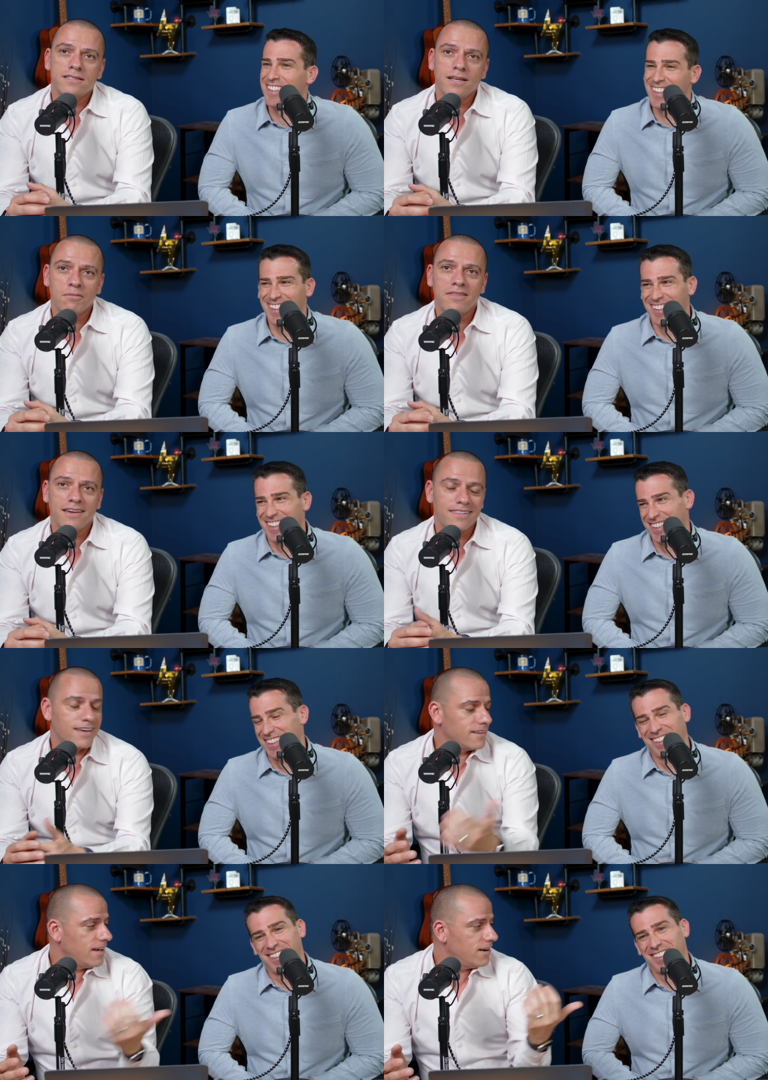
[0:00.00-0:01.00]
Speaker 1: something
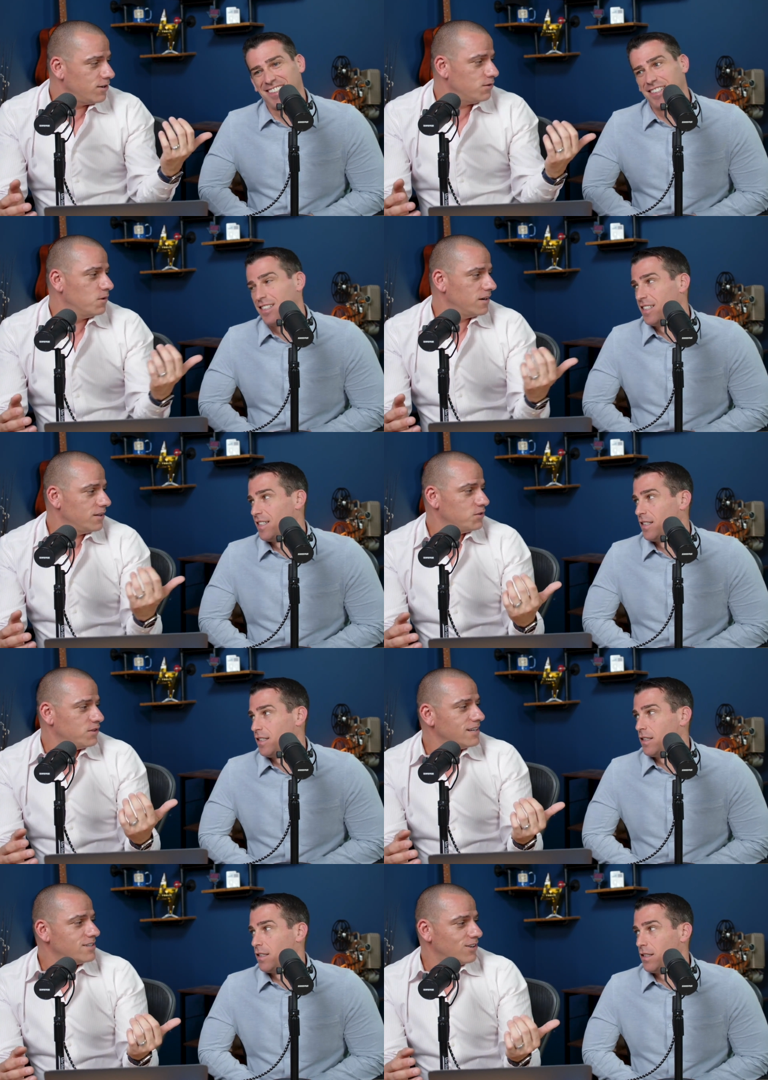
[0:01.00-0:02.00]
that I know you wanted to
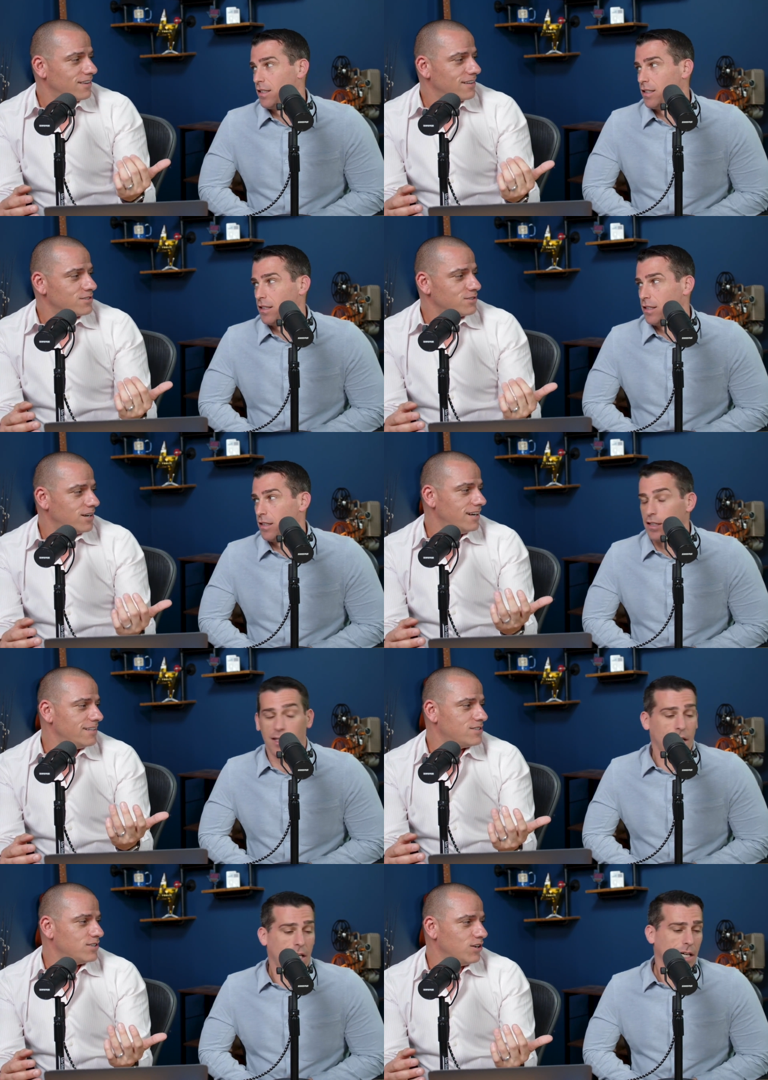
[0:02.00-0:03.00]
touch on this, right?
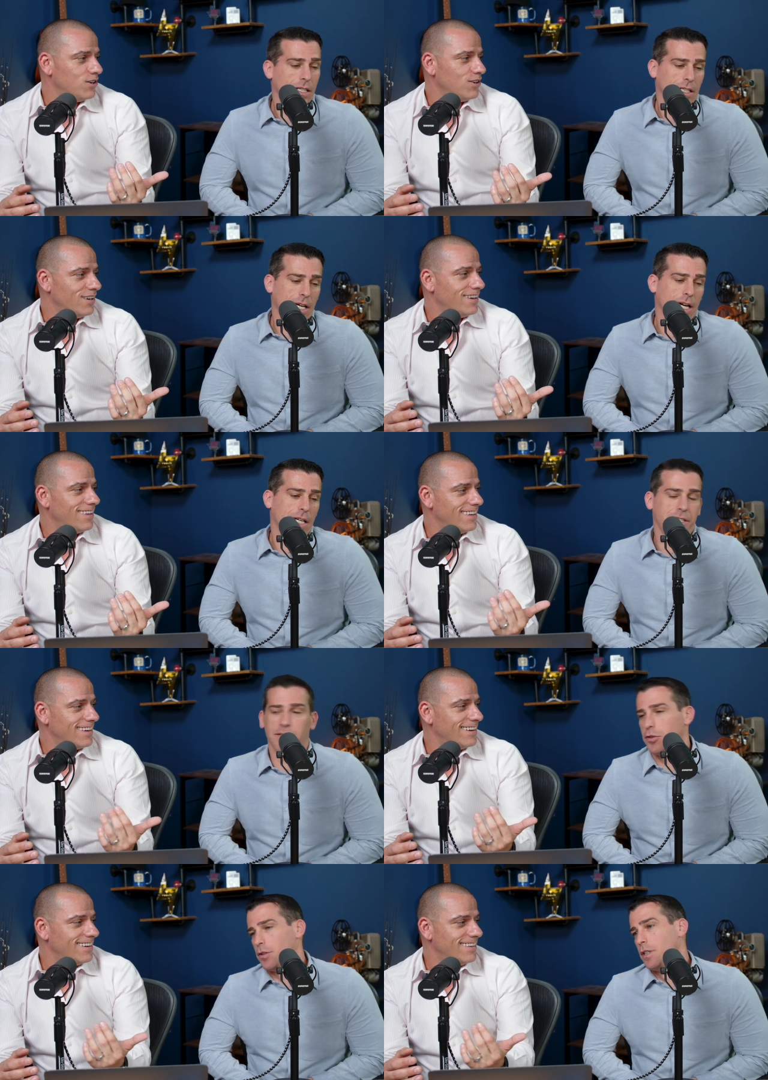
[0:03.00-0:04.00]
So, I, yeah, I
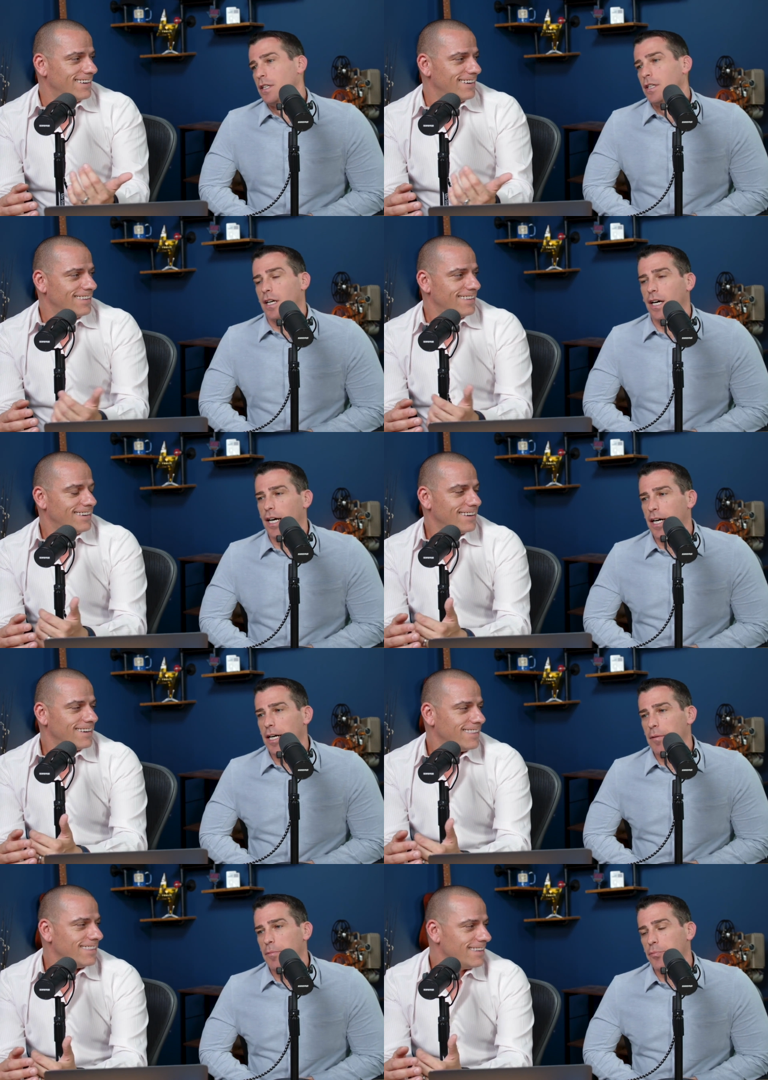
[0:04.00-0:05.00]
do. Yeah.
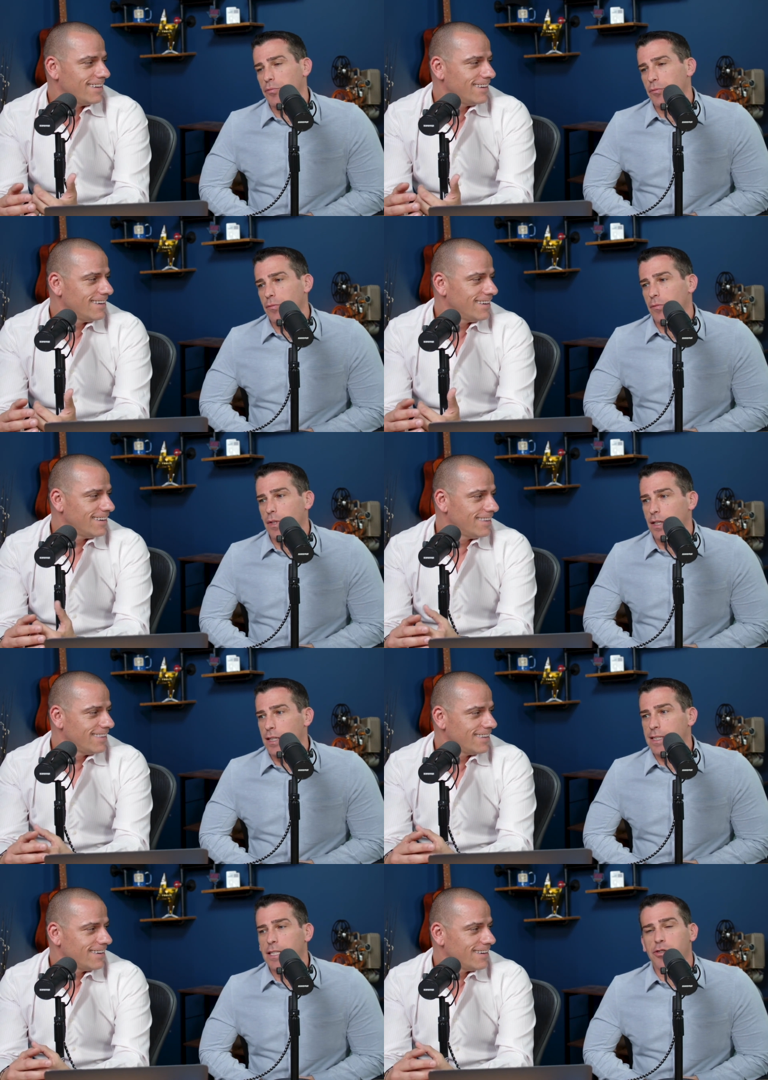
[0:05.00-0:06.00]
Speaker 2: Um,
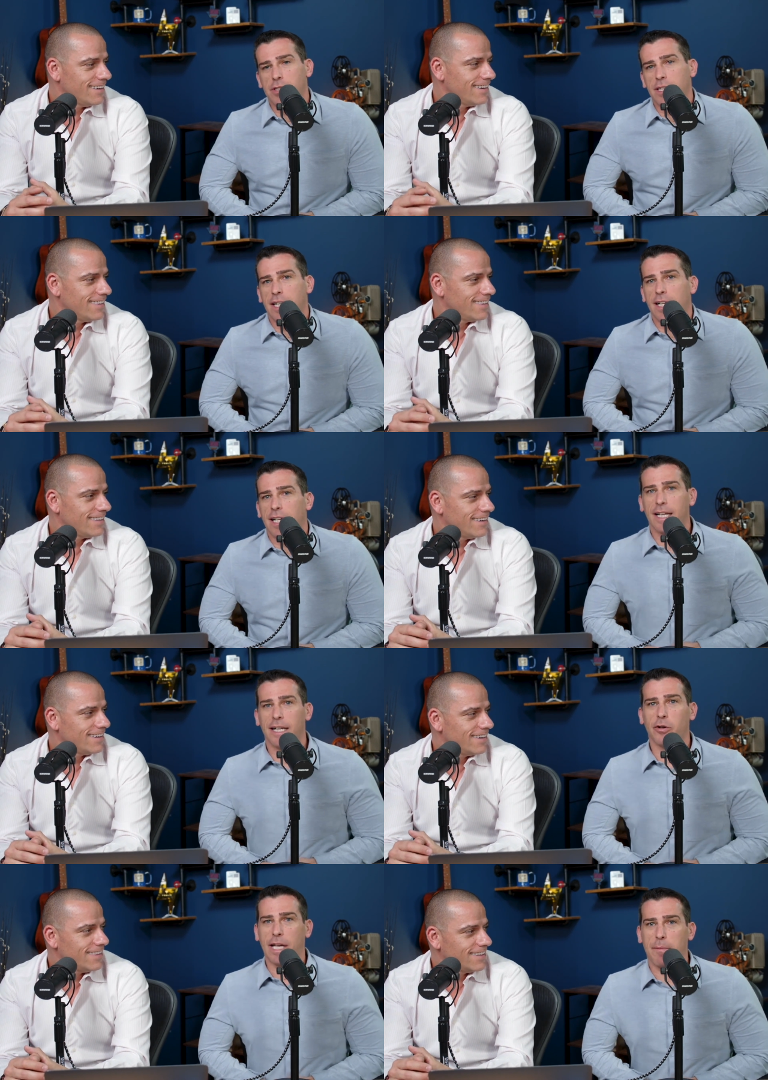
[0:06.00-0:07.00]
it's interesting and, and i
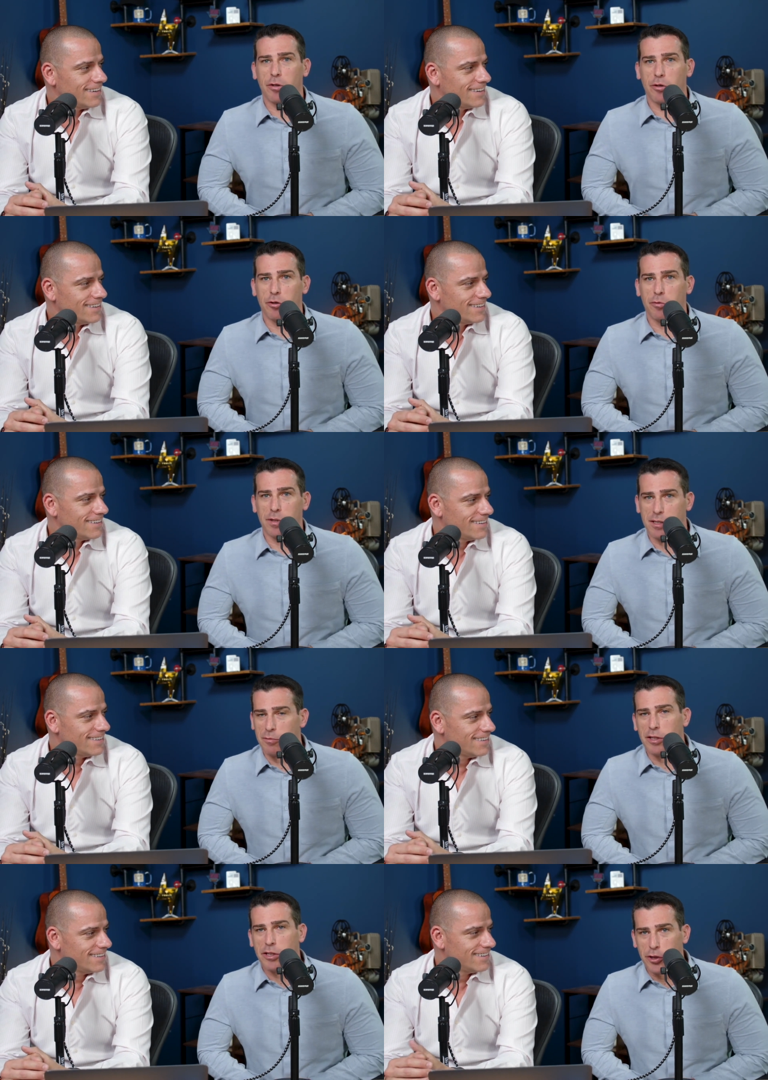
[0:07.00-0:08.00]
know capital group doesn't
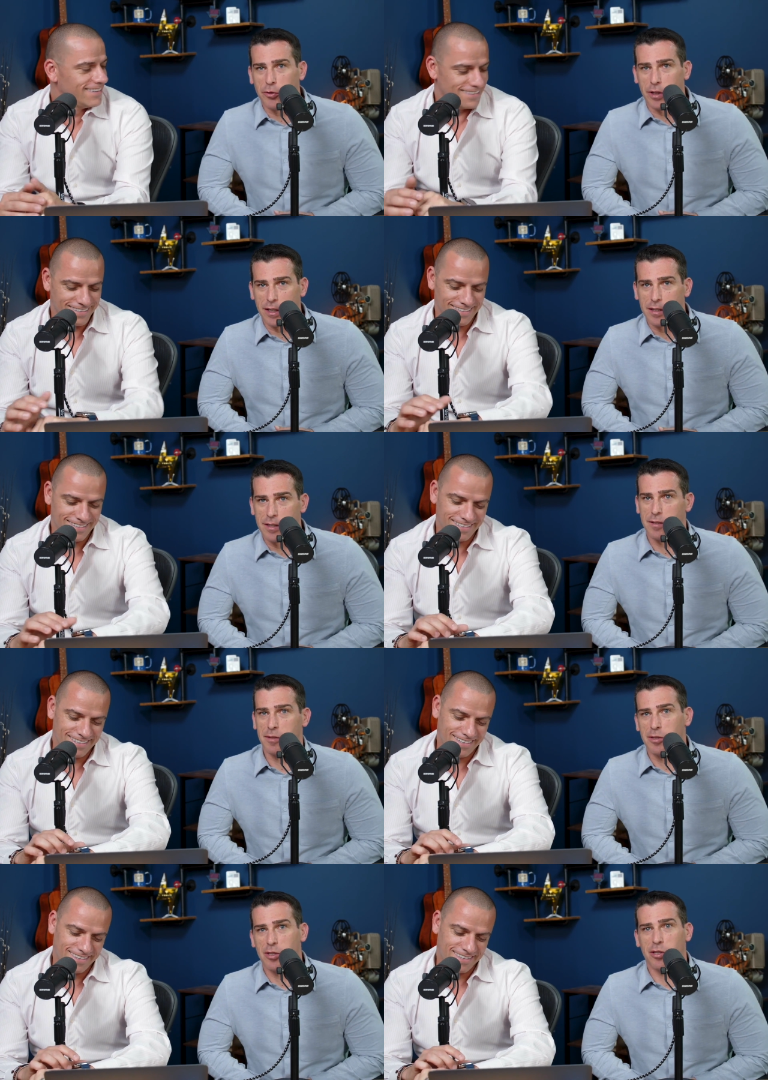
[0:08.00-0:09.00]
really do this
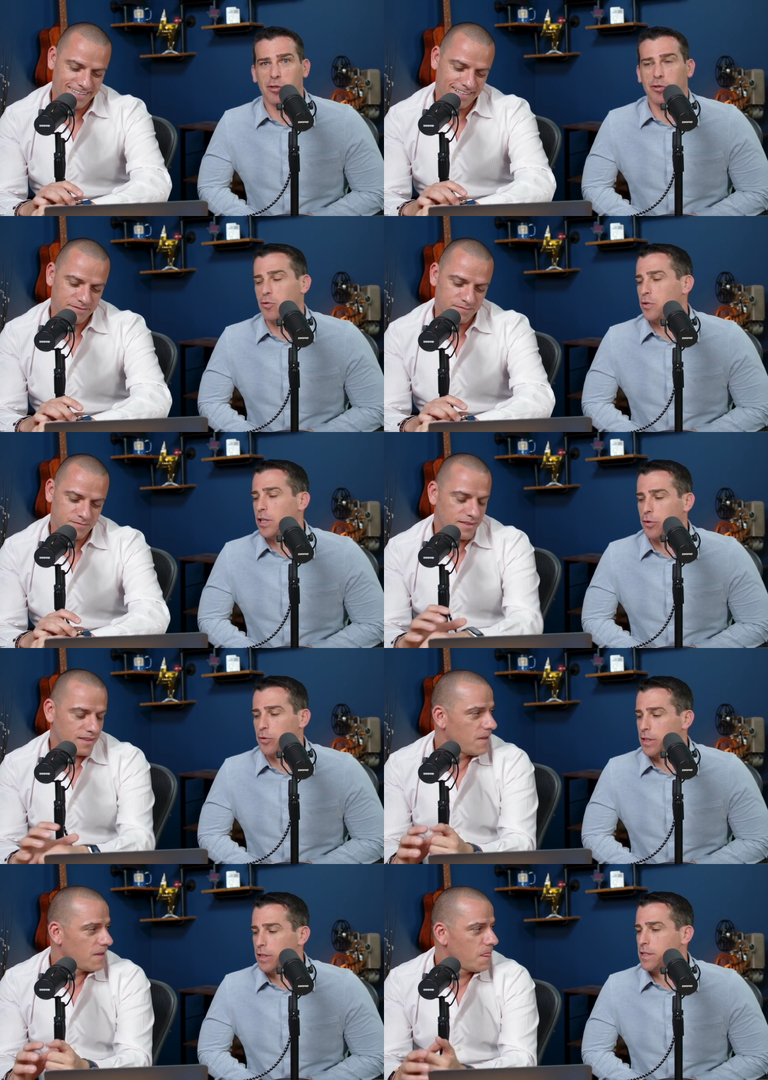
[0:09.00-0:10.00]
so you know this